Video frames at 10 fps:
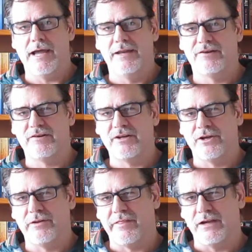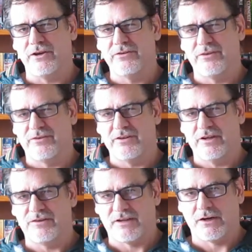And this is a good thing because it's
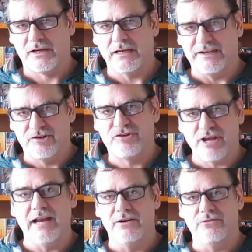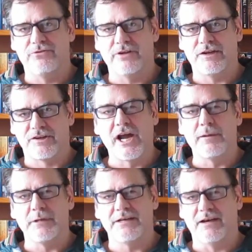it's it's a challenge. It's going
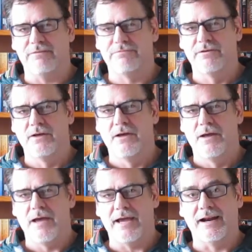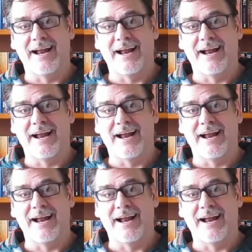to be tough. And